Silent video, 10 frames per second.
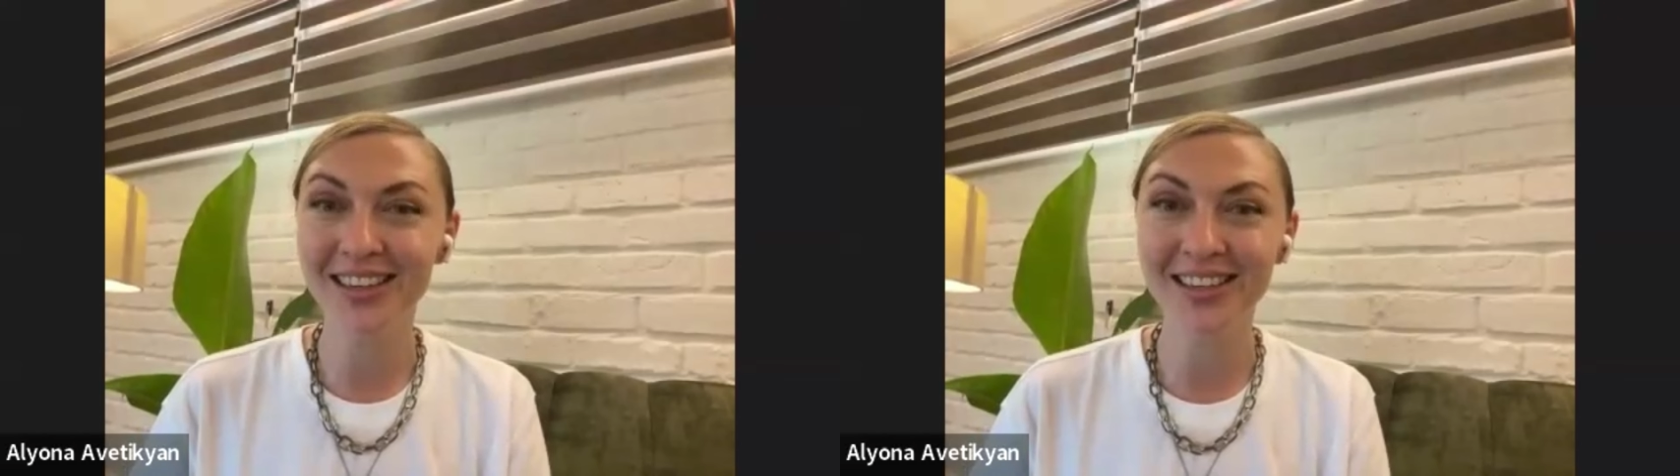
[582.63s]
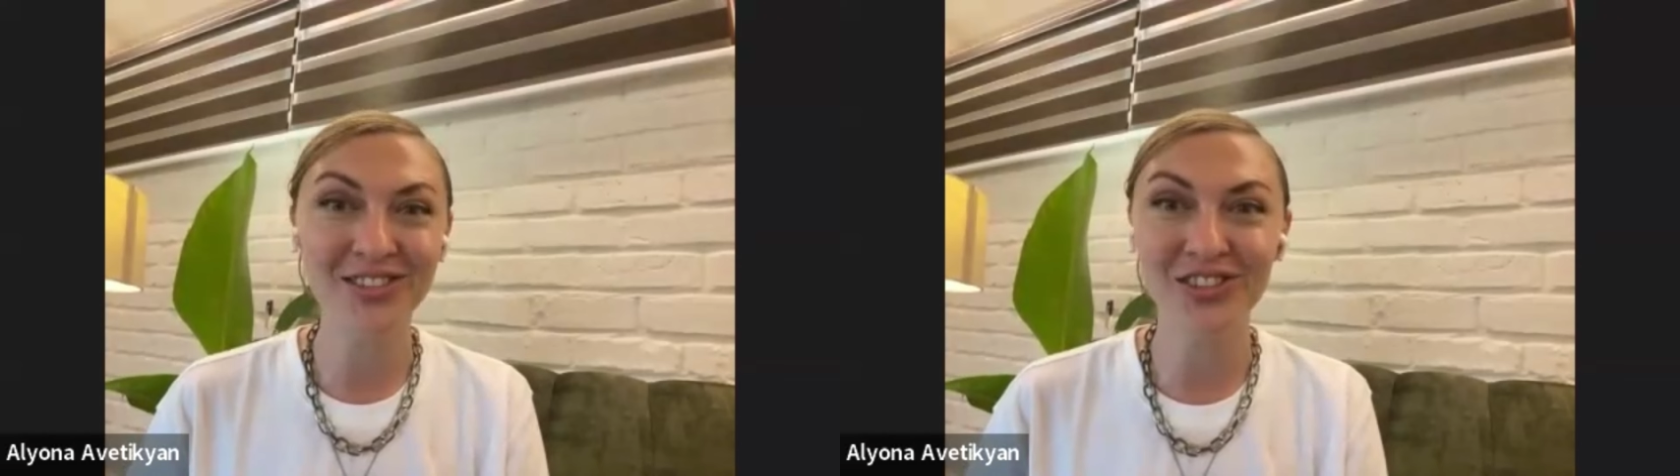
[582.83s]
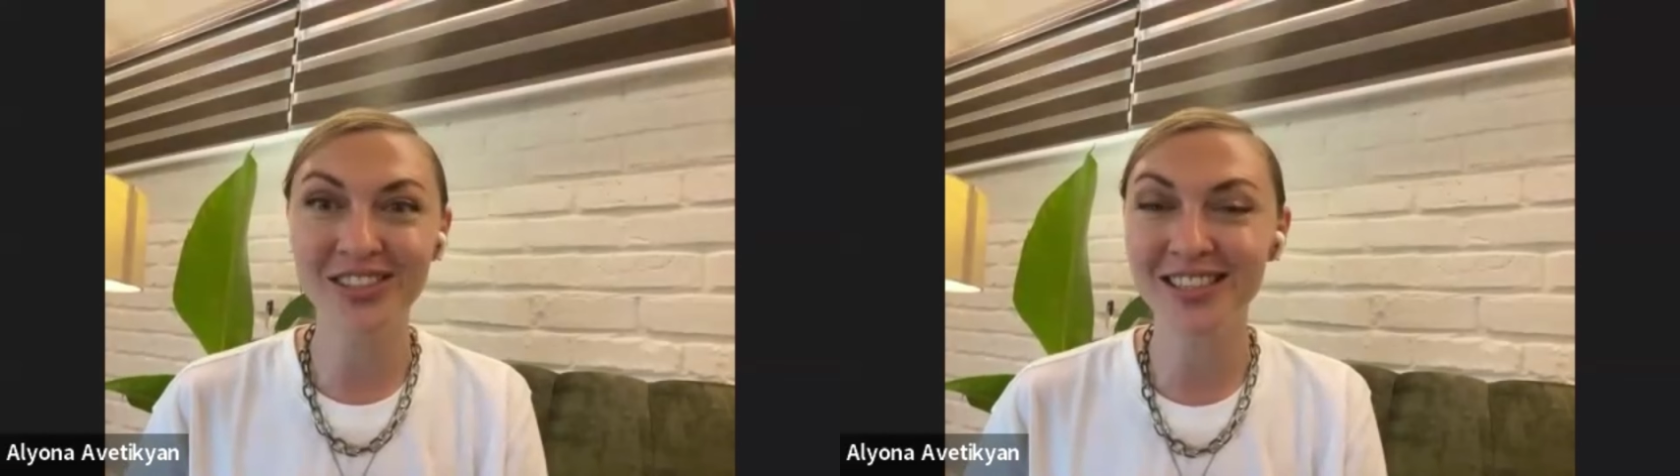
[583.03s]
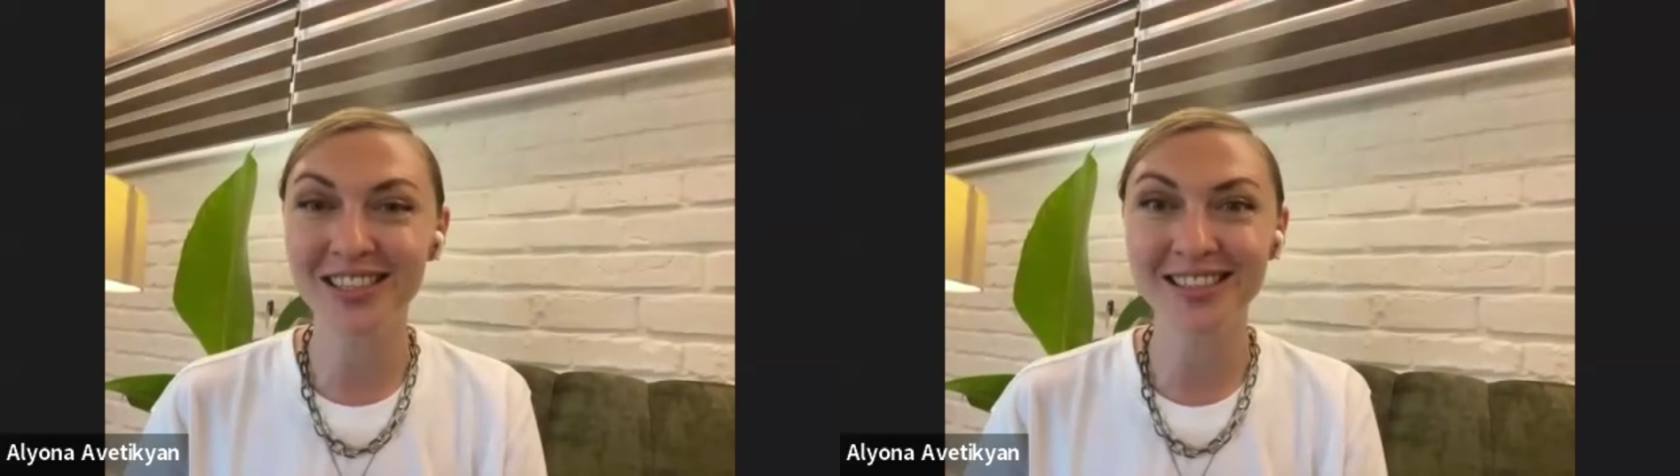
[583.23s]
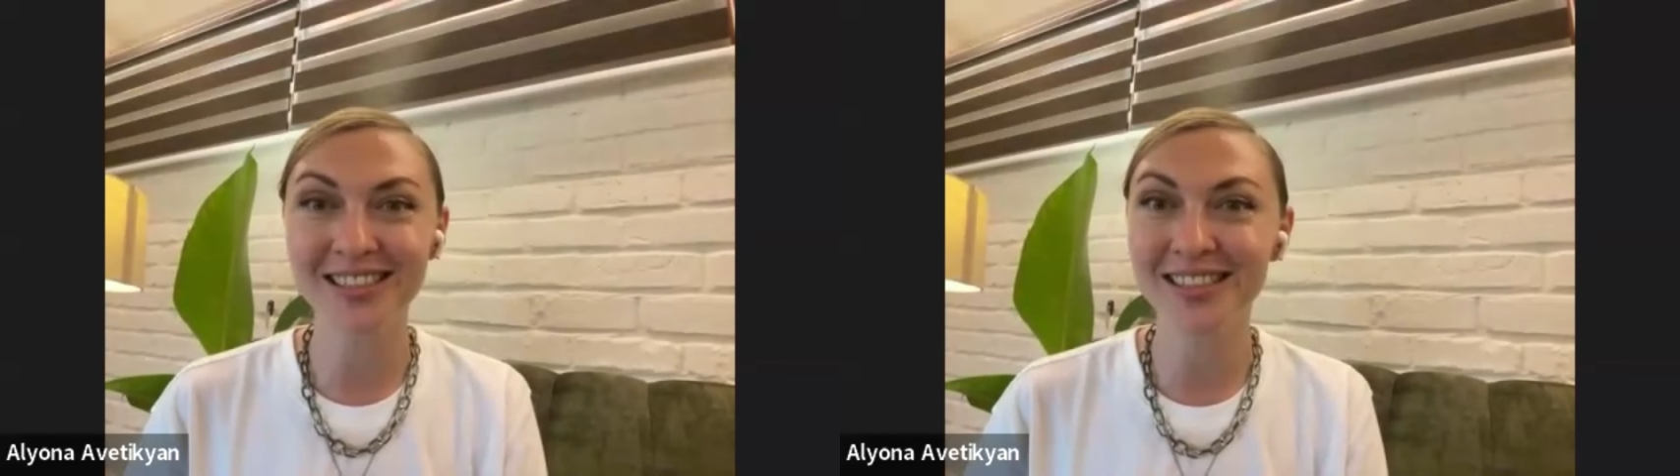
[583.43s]
is
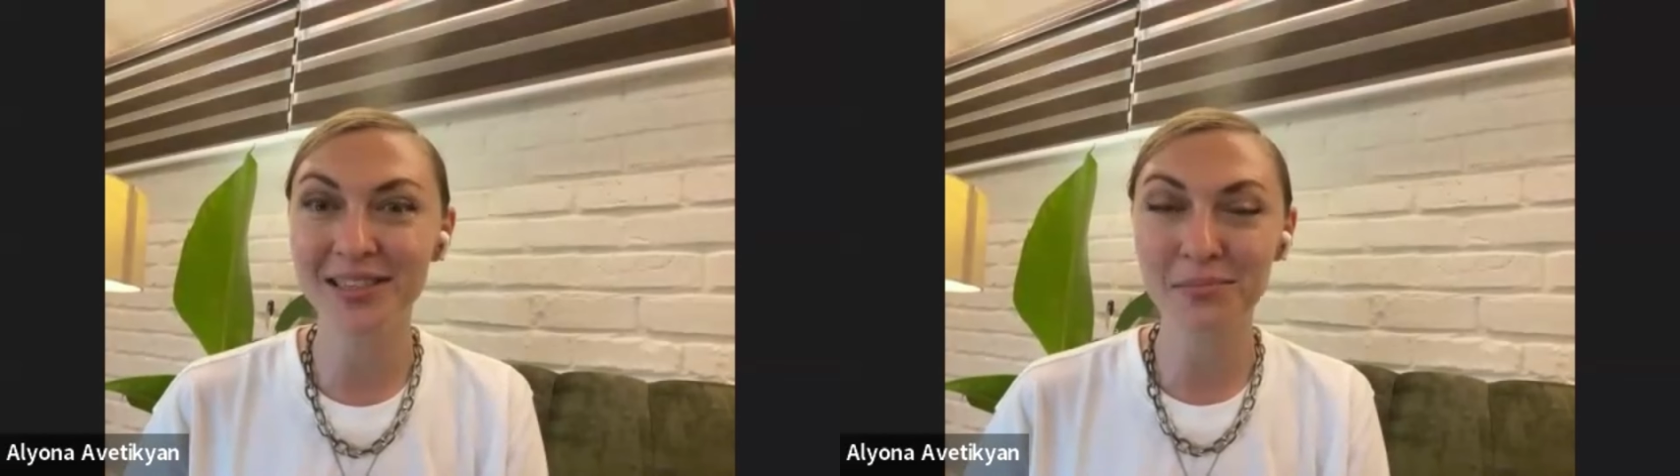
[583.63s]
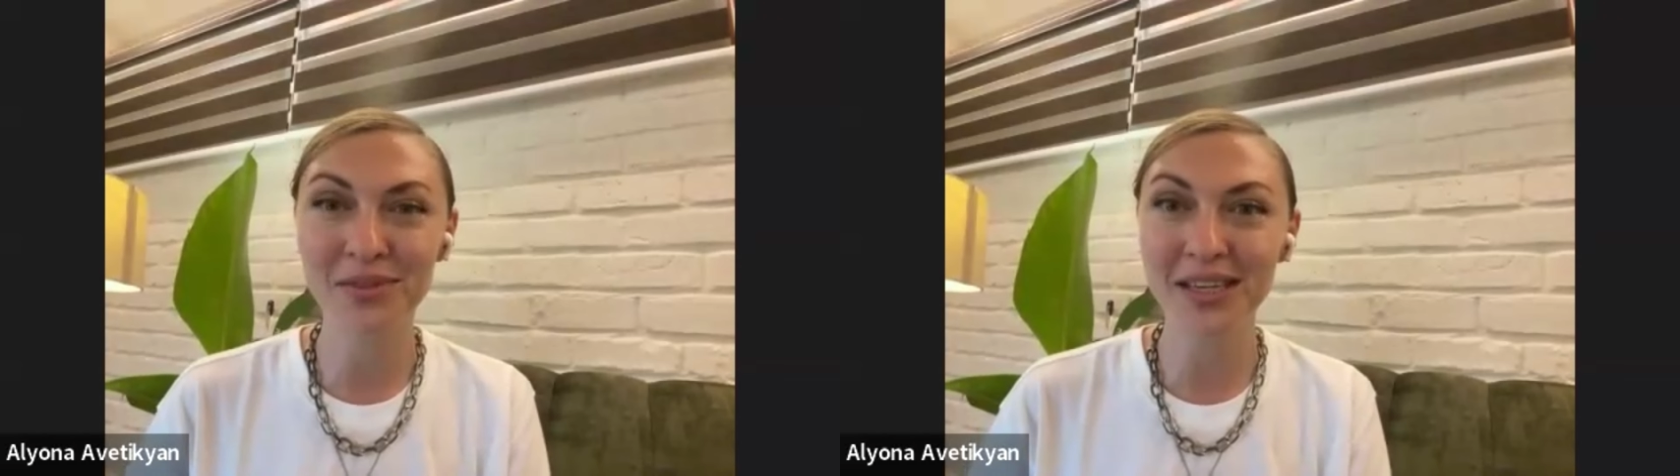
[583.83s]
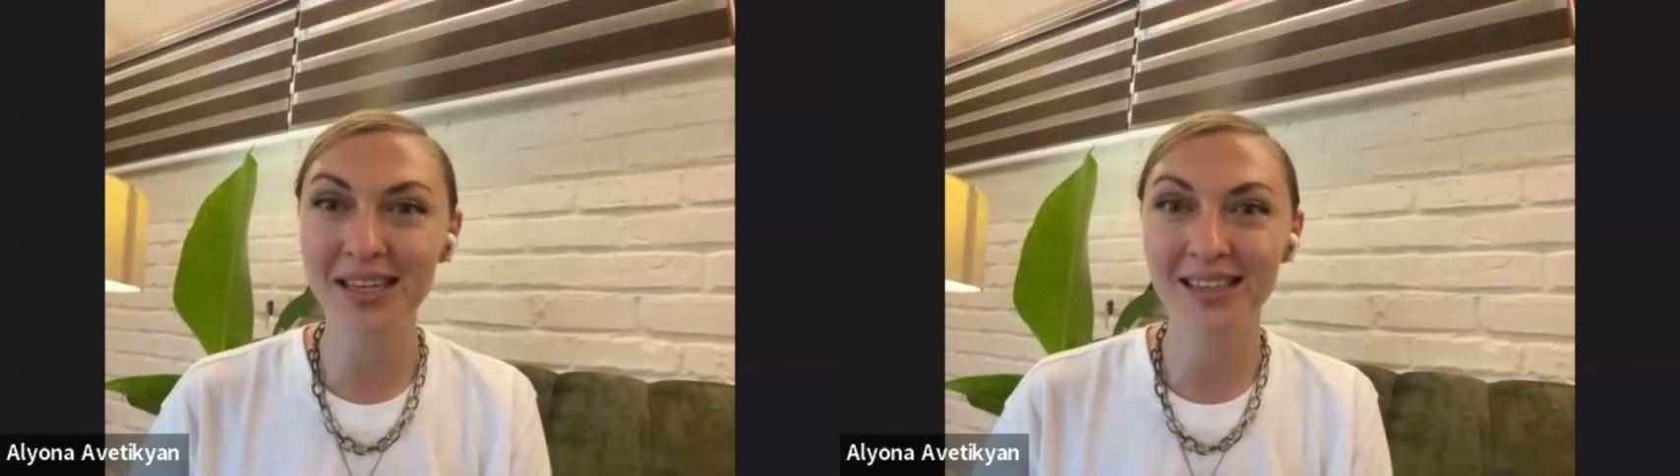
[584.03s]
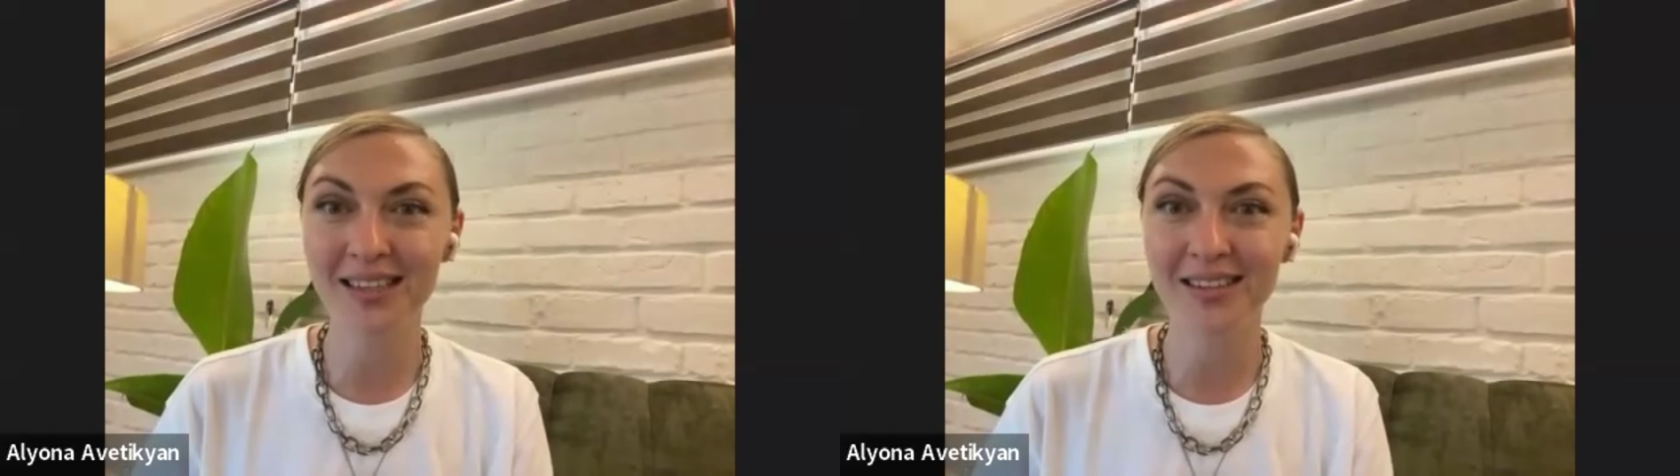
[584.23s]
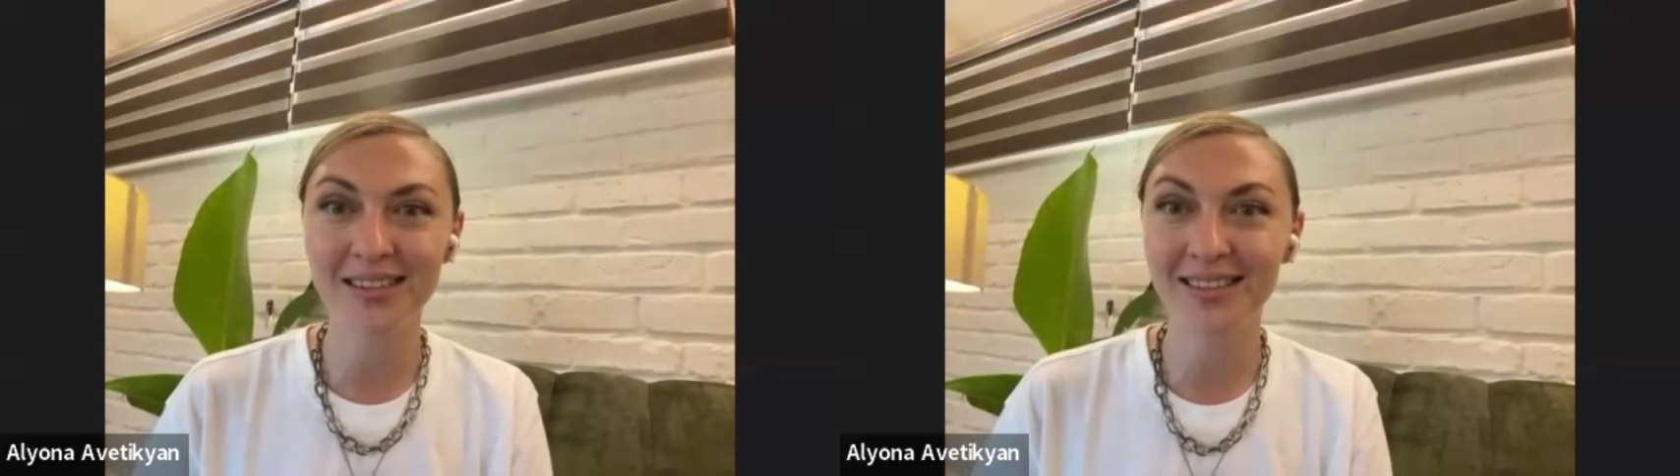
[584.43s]
just something